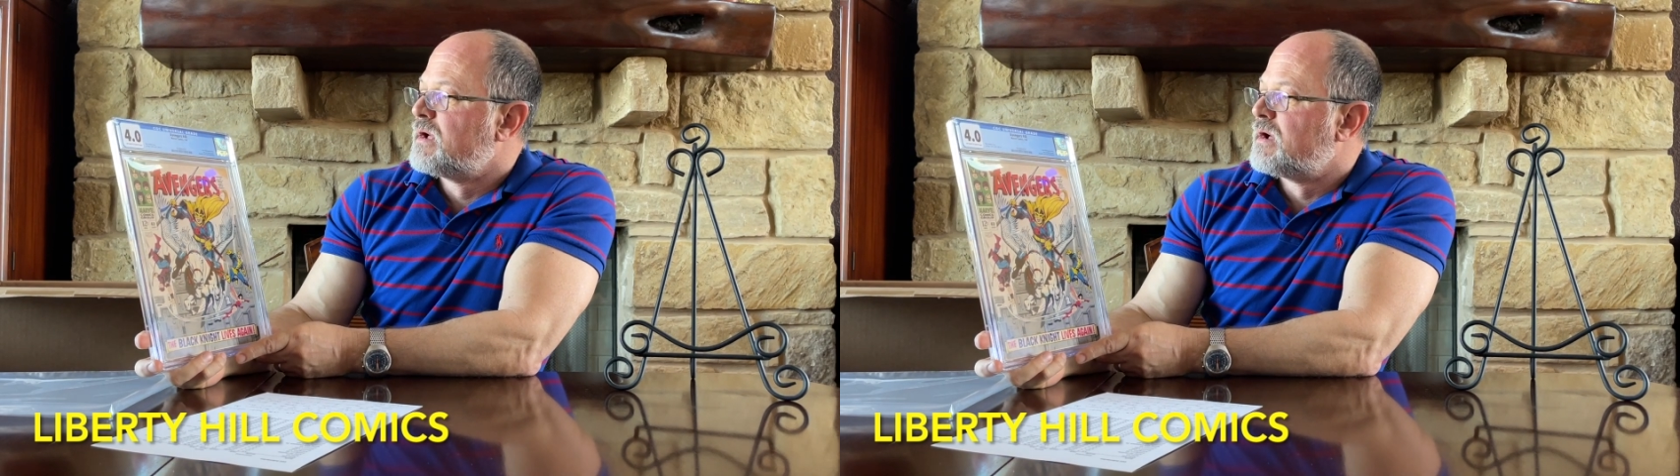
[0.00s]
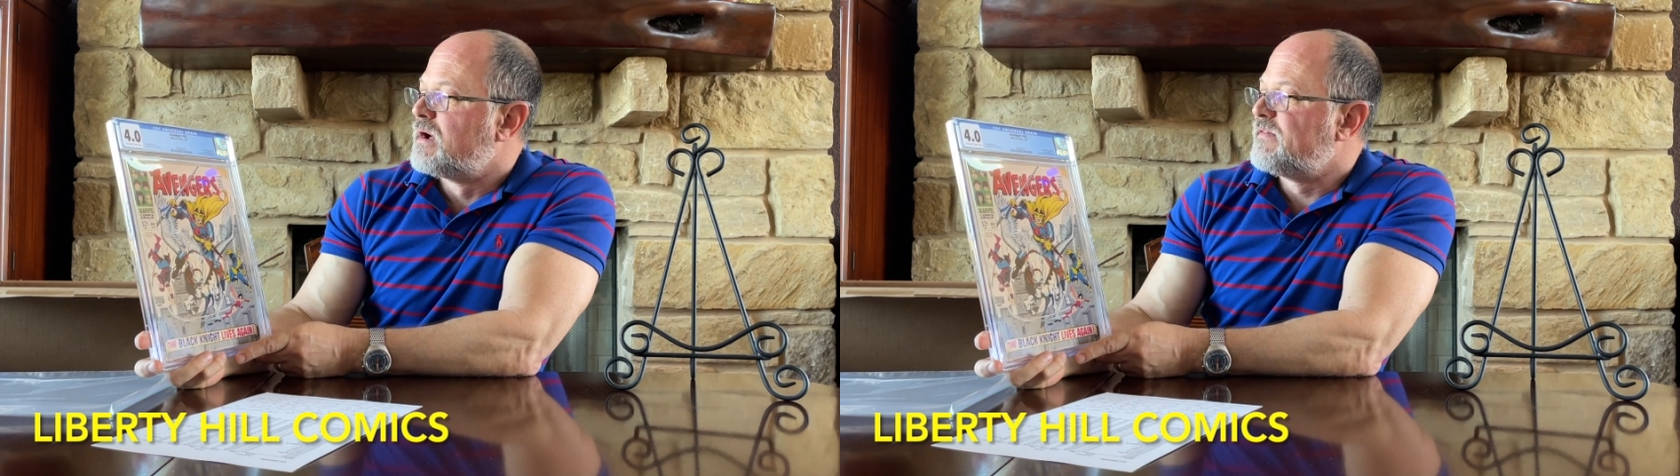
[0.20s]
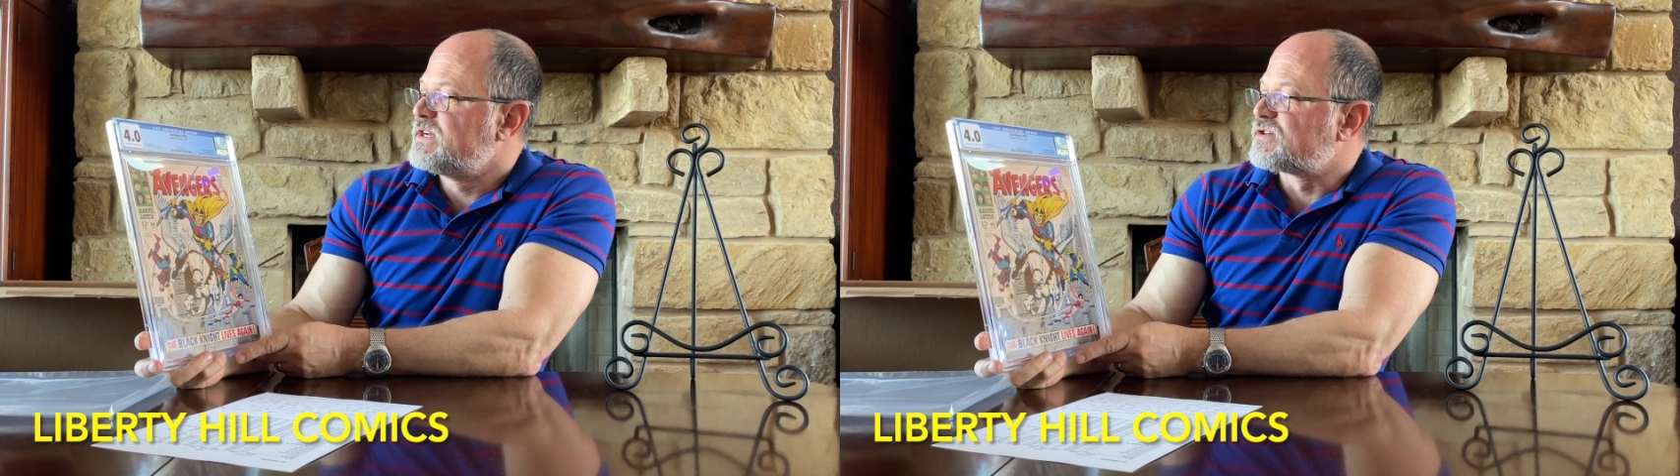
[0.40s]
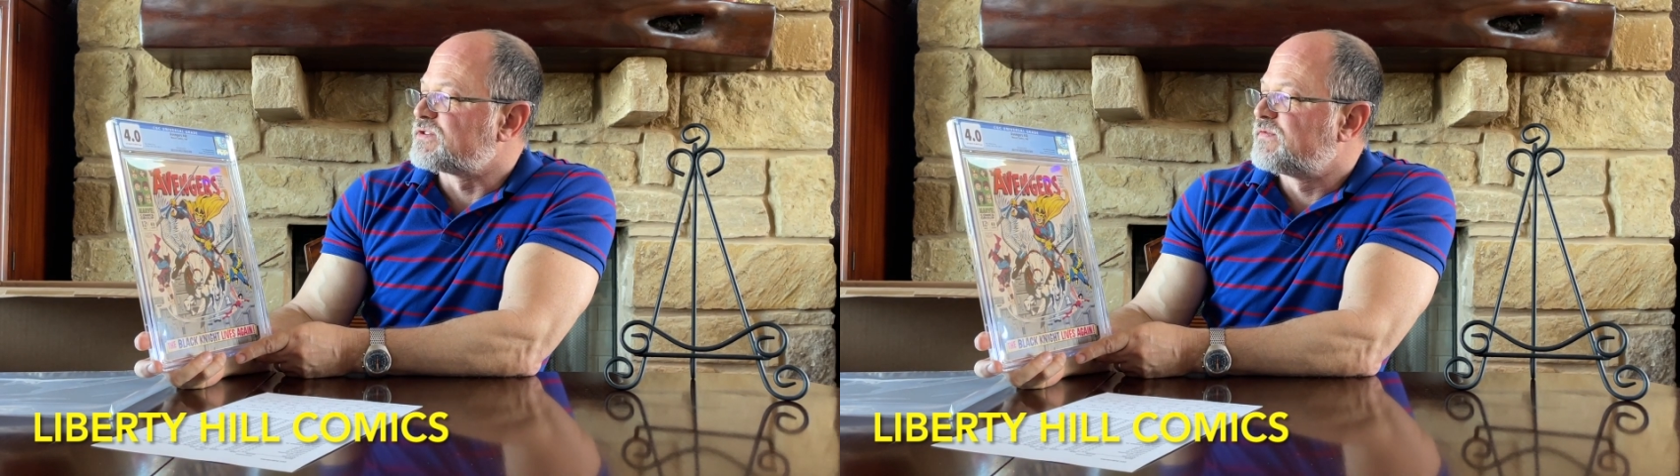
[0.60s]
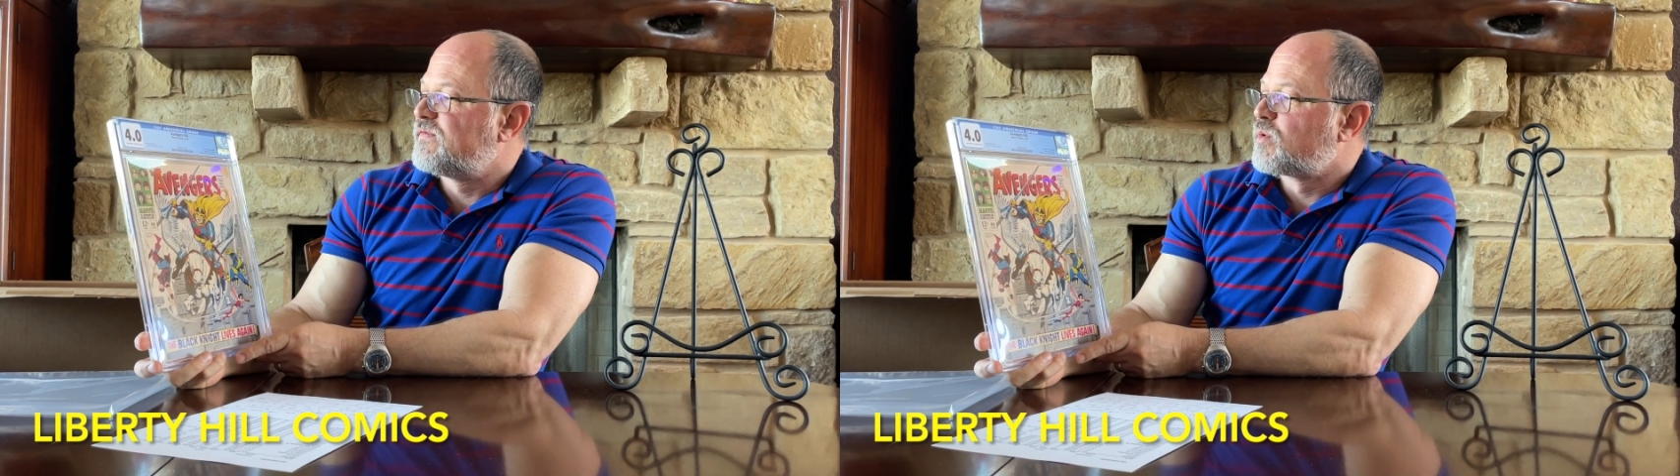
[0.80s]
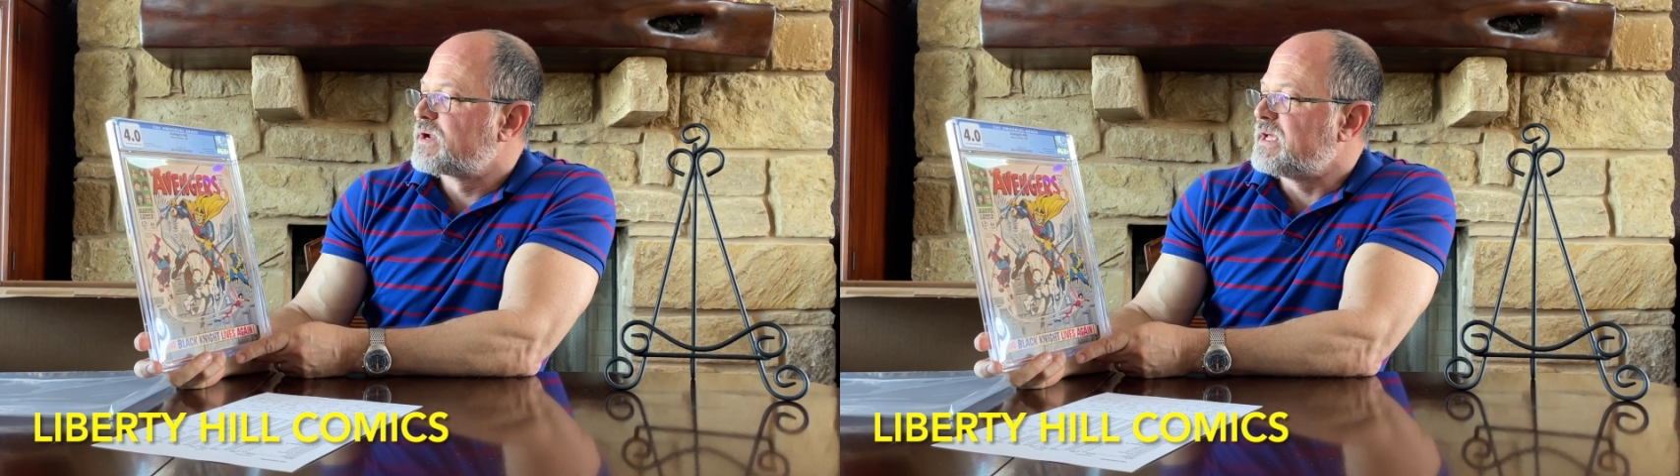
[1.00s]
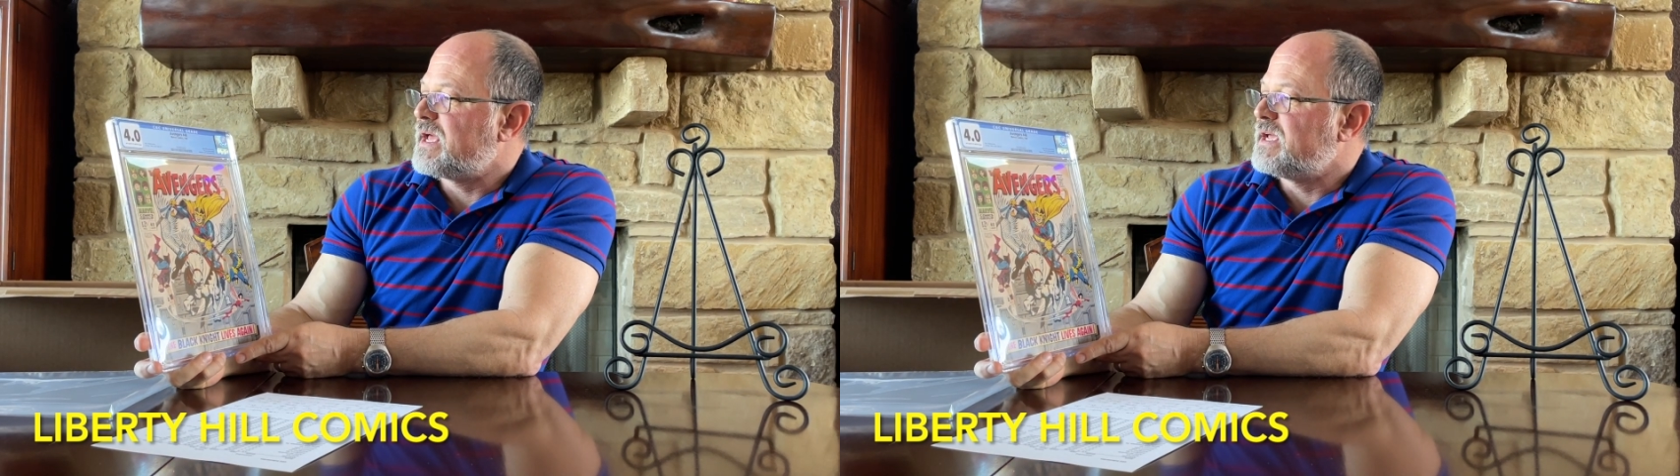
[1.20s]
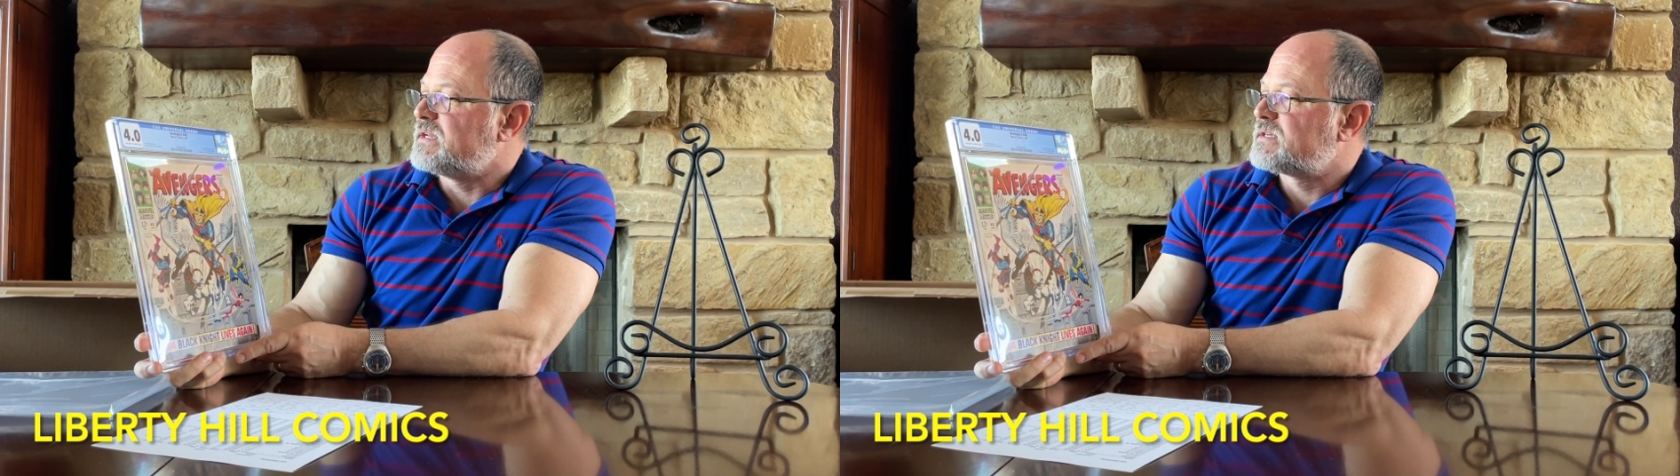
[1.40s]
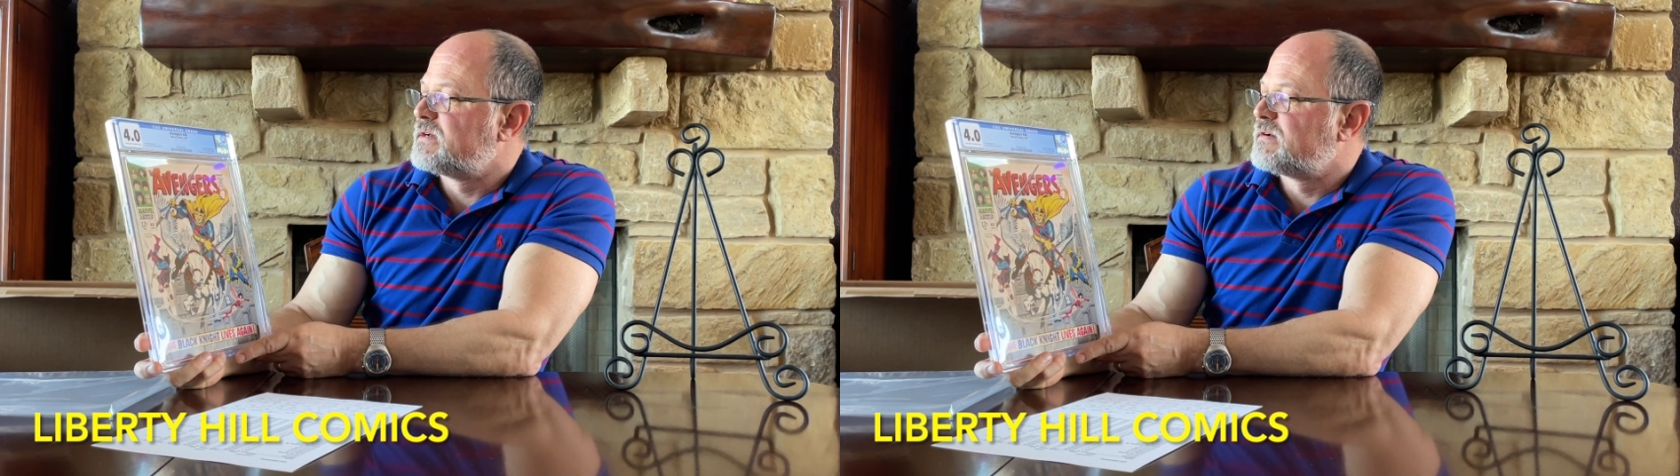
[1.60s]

Avengers 48